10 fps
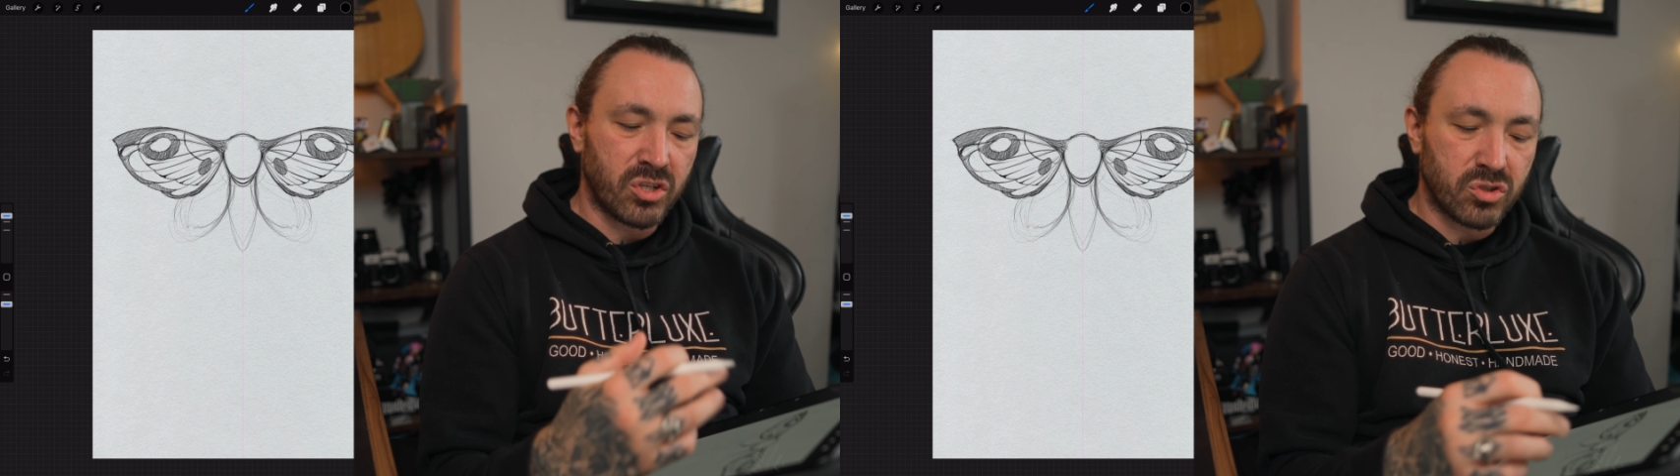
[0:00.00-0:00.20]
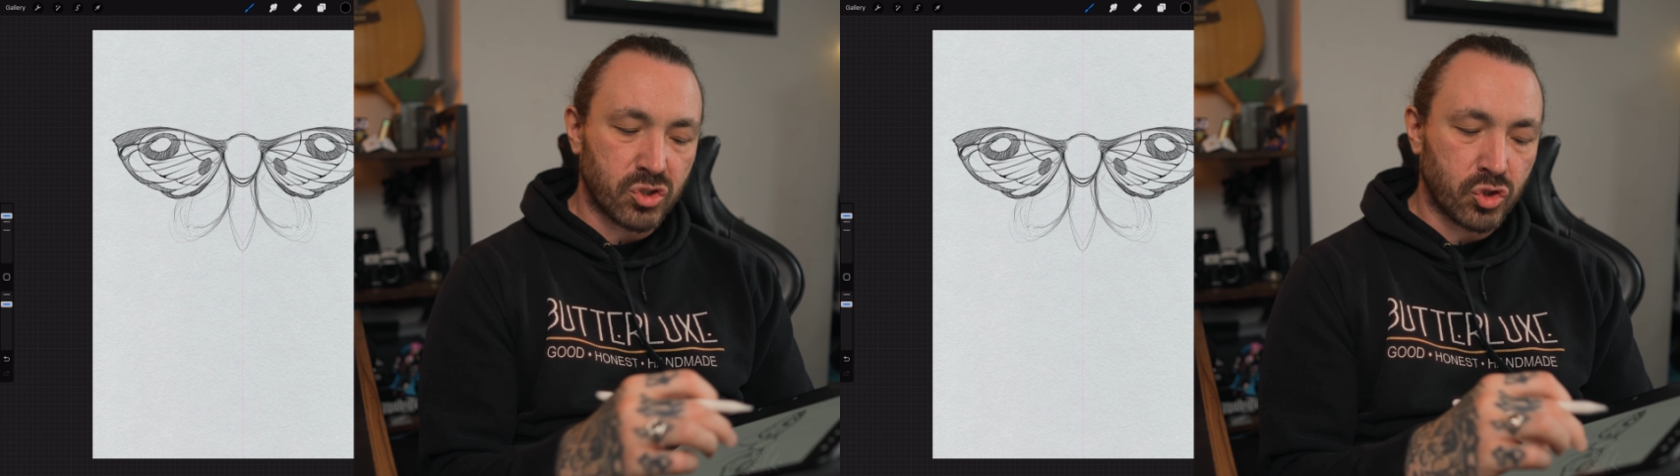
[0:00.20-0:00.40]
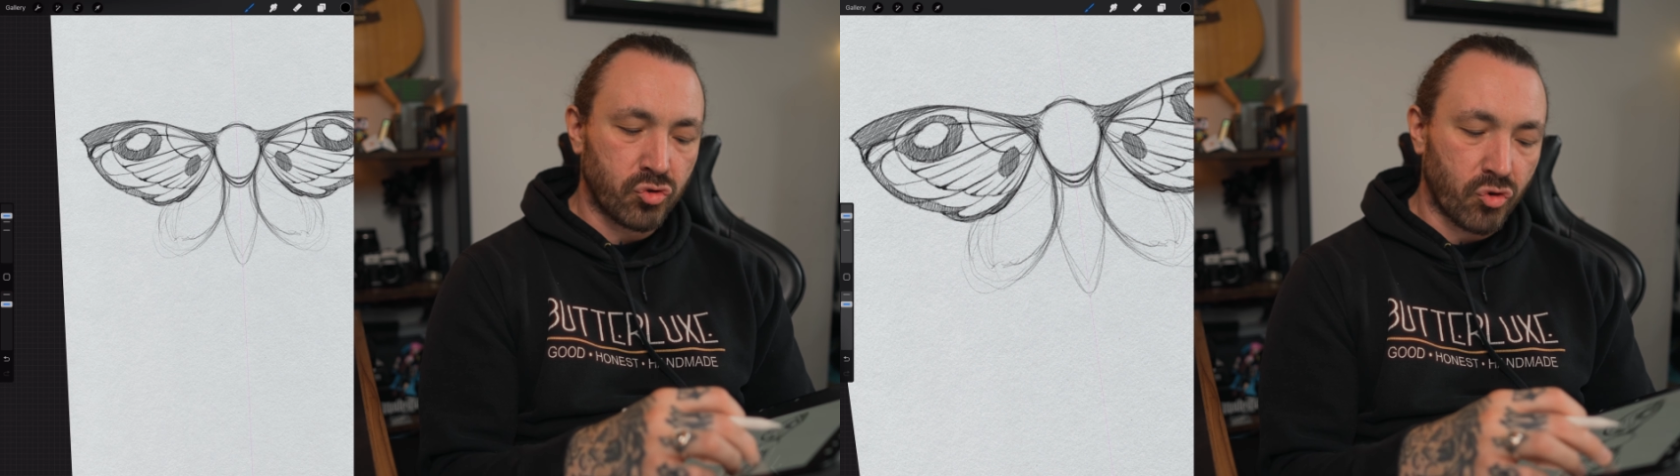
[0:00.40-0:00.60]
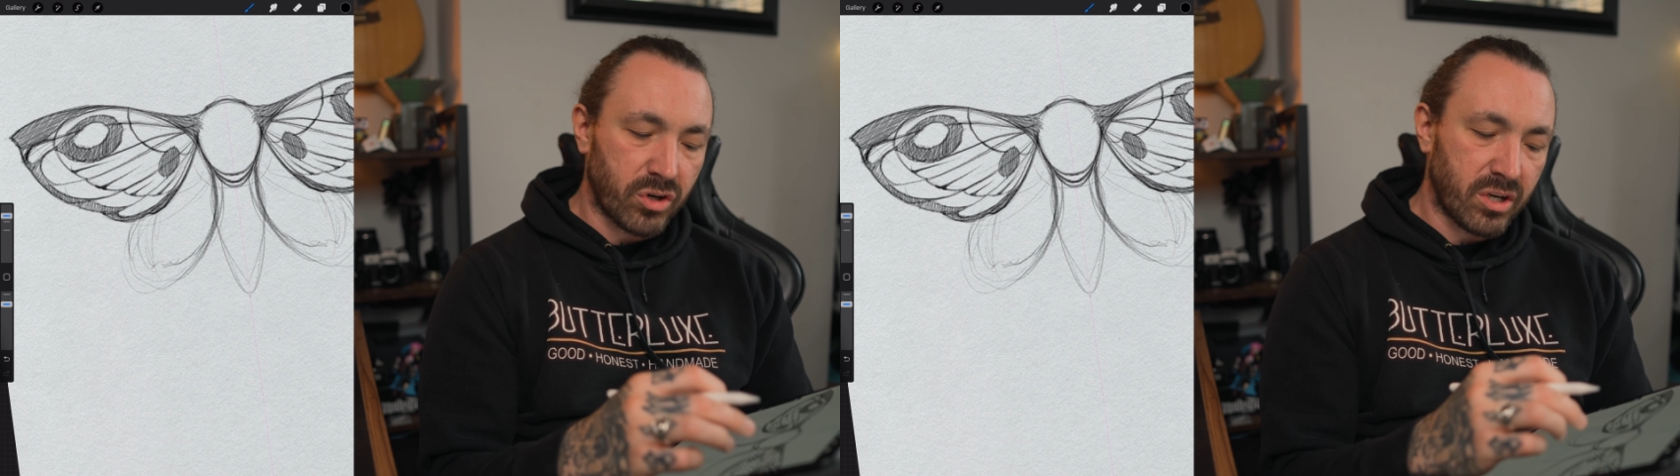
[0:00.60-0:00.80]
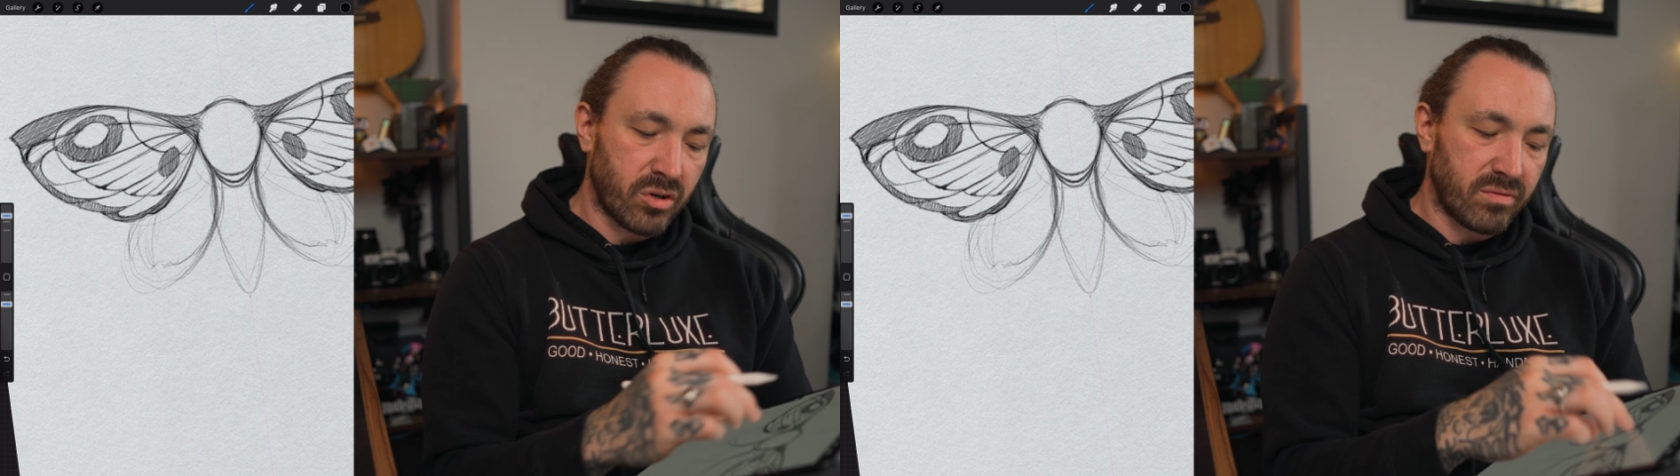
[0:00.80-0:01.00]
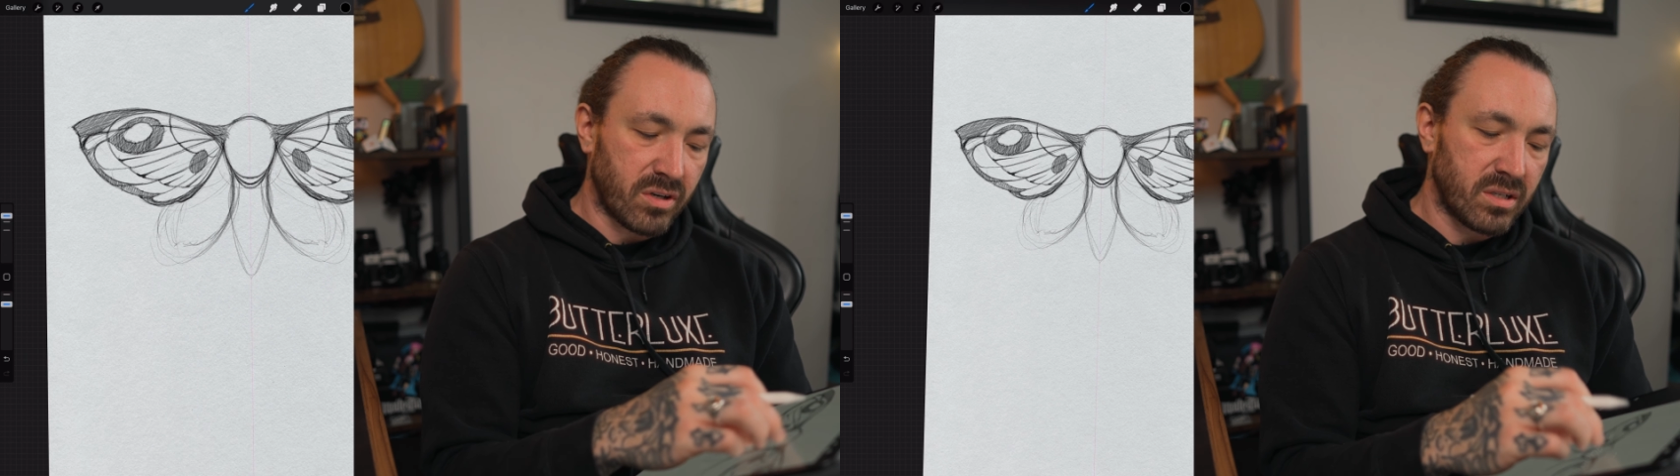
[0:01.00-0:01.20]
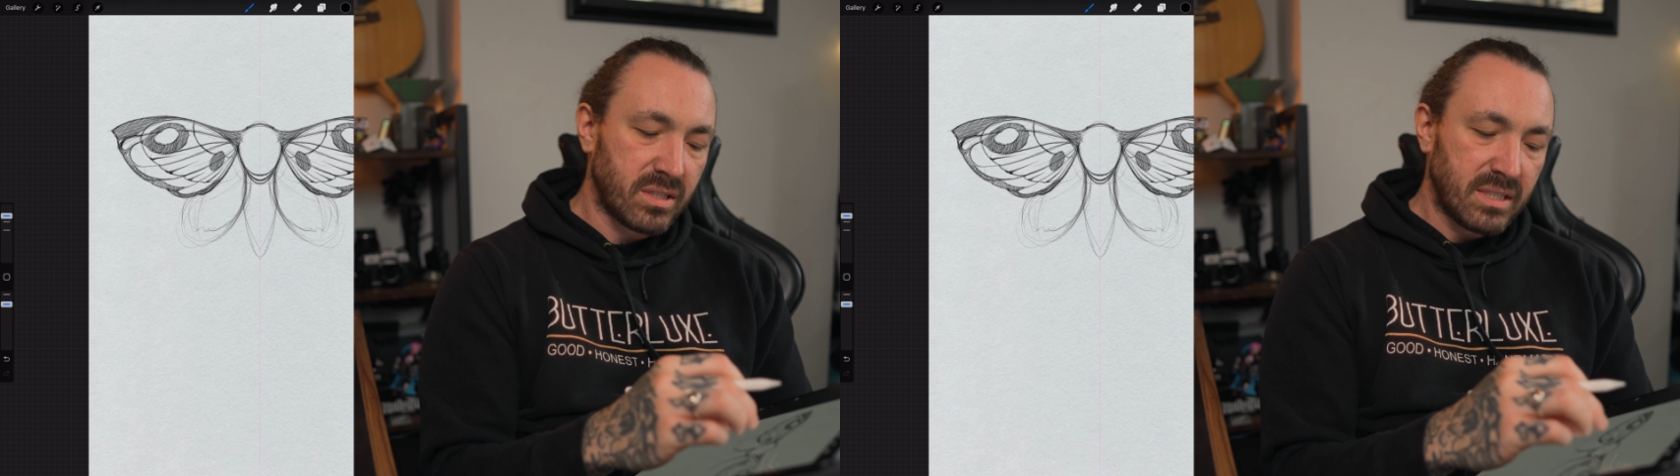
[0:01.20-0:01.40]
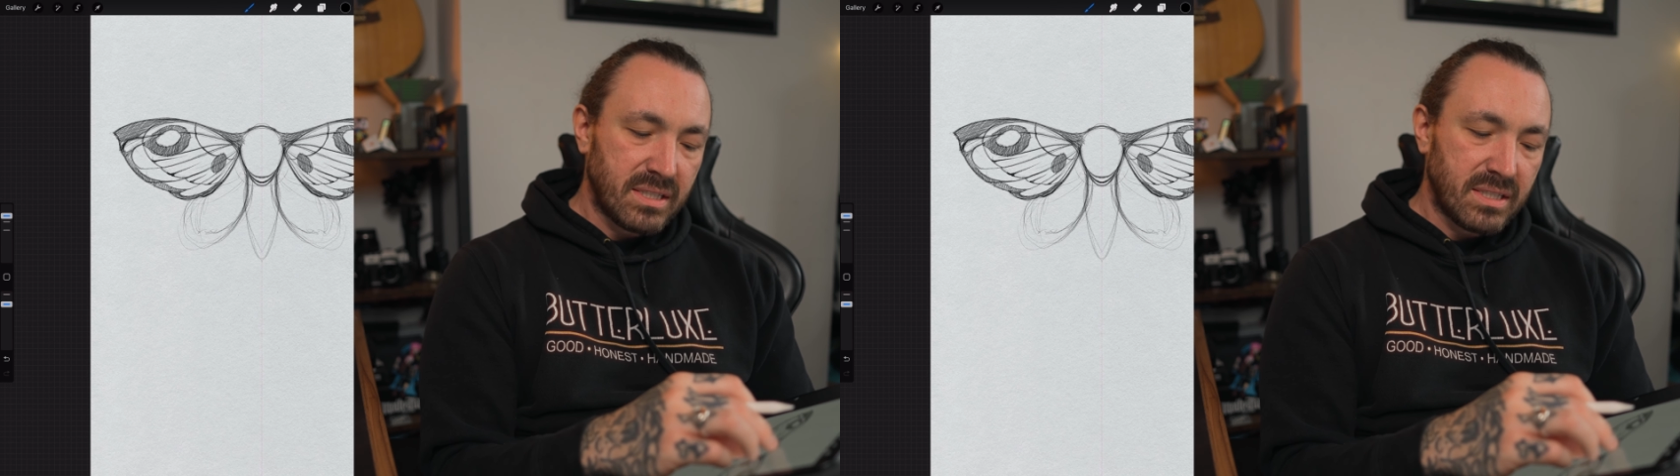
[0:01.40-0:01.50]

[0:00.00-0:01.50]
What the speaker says: and you're not just drawing over